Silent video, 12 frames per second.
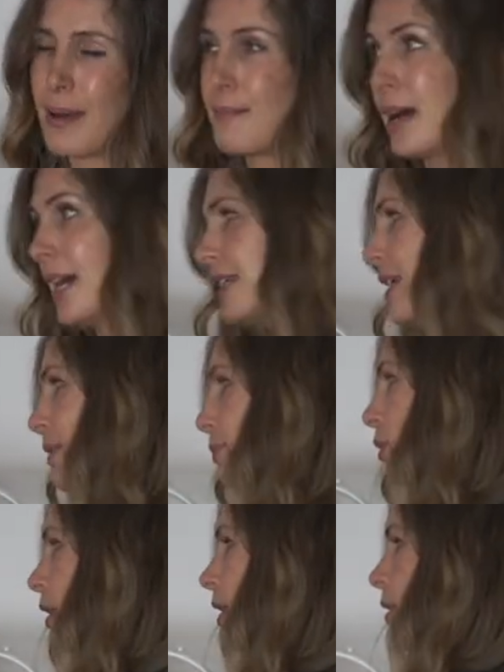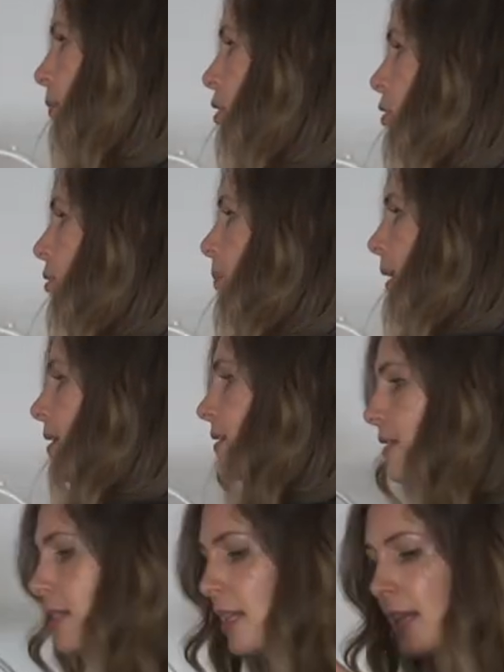I might need to put another
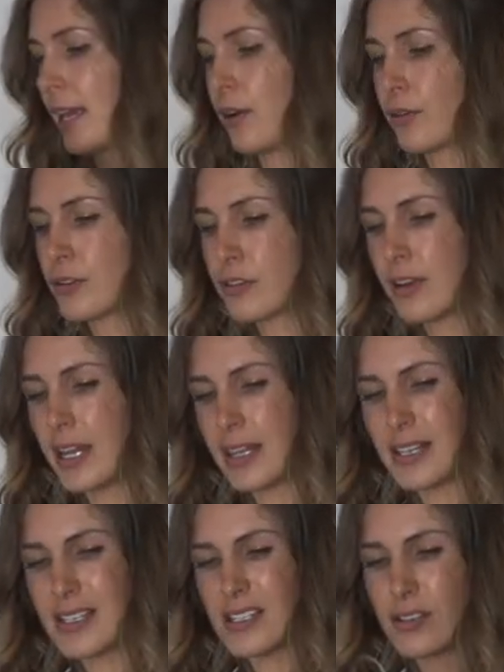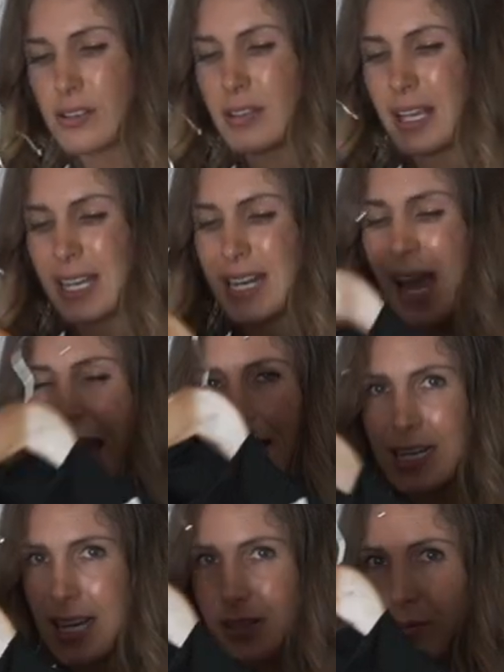base layer under it. And this is just like an
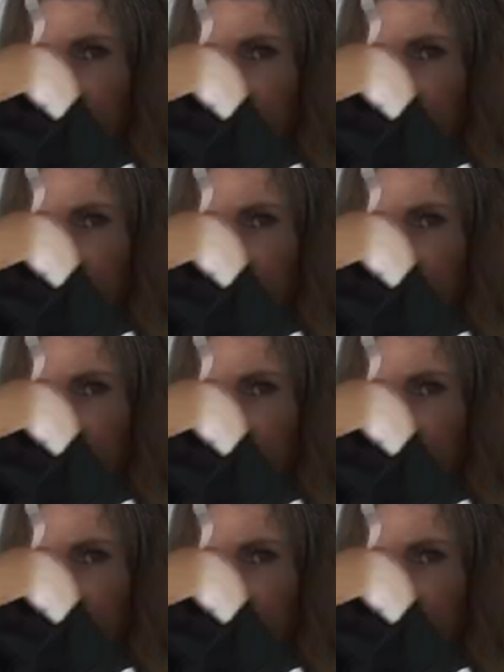Adidas